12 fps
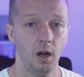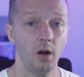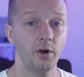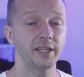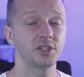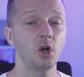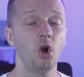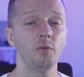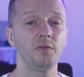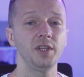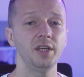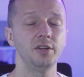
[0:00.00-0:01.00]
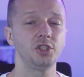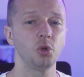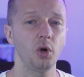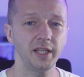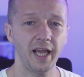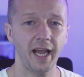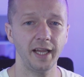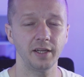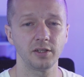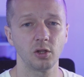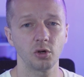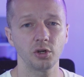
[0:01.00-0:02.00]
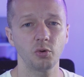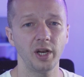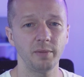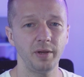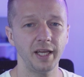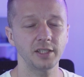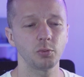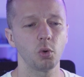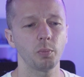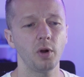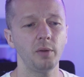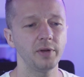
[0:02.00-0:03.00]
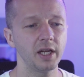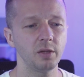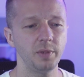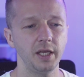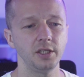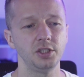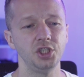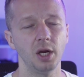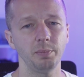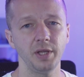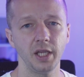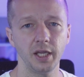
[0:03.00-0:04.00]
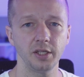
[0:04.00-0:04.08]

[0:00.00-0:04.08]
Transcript: All right, so hopefully you enjoyed that and learned quite a bit. We're probably going to be jumping